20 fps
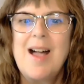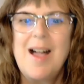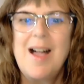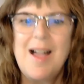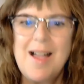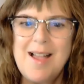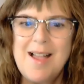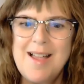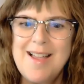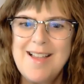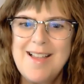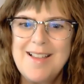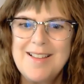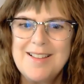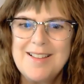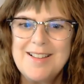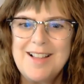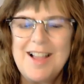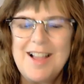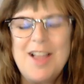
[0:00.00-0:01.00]
Hi,
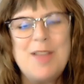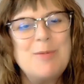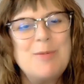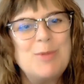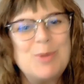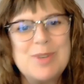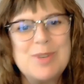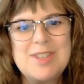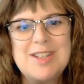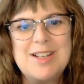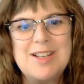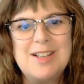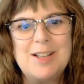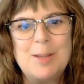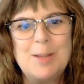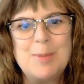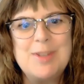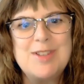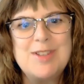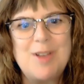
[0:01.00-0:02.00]
I am Christi
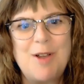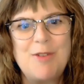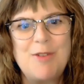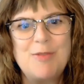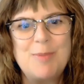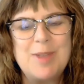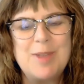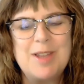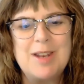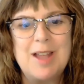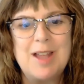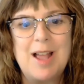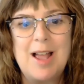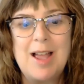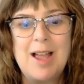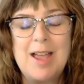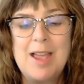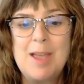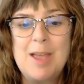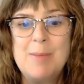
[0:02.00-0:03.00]
Clemons Hoffman.
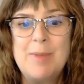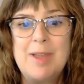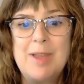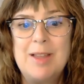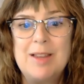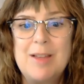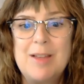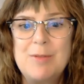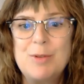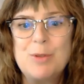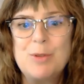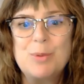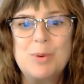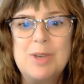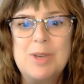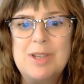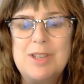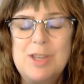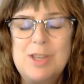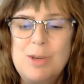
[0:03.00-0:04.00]
I am a level
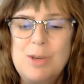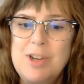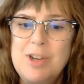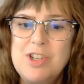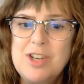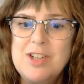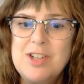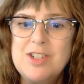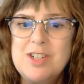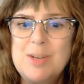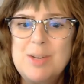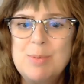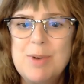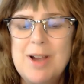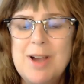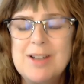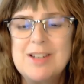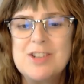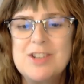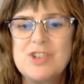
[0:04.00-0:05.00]
3 QHHT
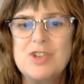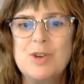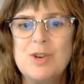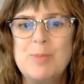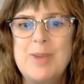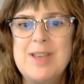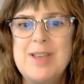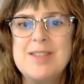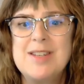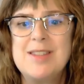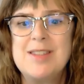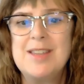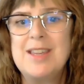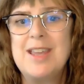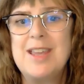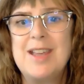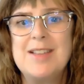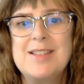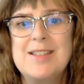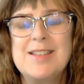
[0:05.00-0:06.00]
practitioner based in the
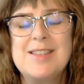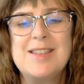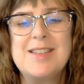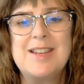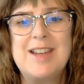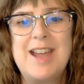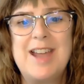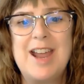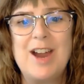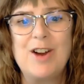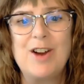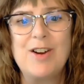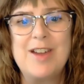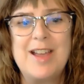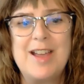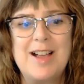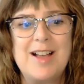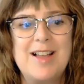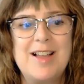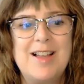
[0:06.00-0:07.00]
Kansas City
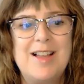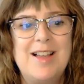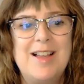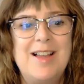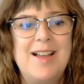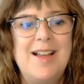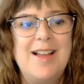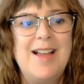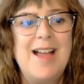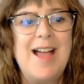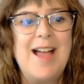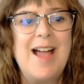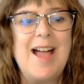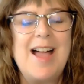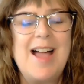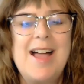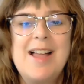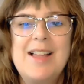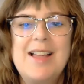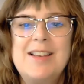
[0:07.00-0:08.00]
area.
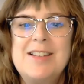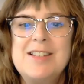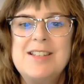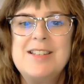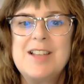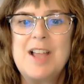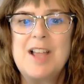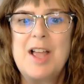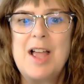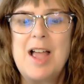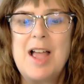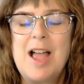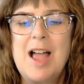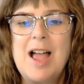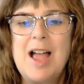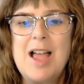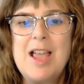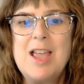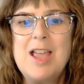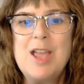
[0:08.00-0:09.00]
And
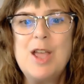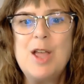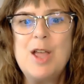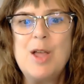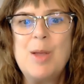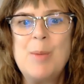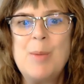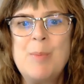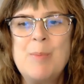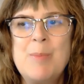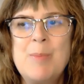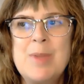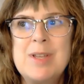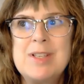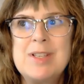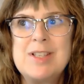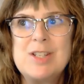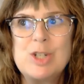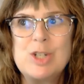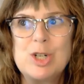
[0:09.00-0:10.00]
I am
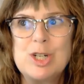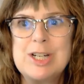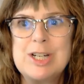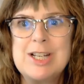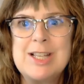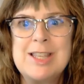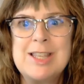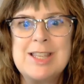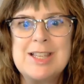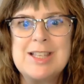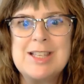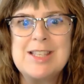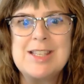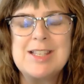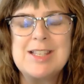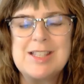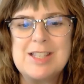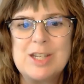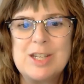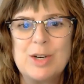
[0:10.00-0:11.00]
starting this
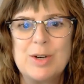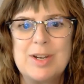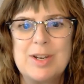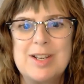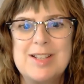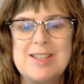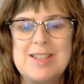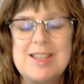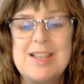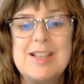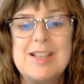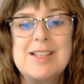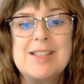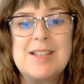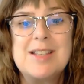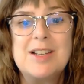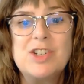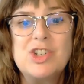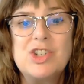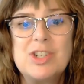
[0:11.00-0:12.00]
series, the
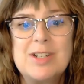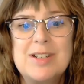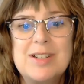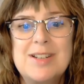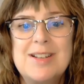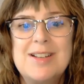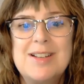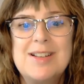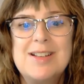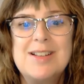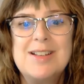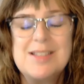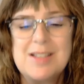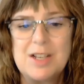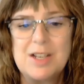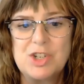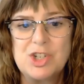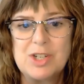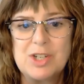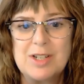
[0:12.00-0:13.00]
Ascension
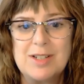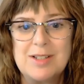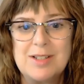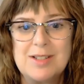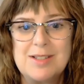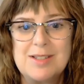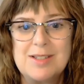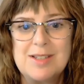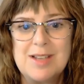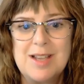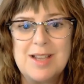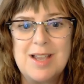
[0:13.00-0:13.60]
Sessions.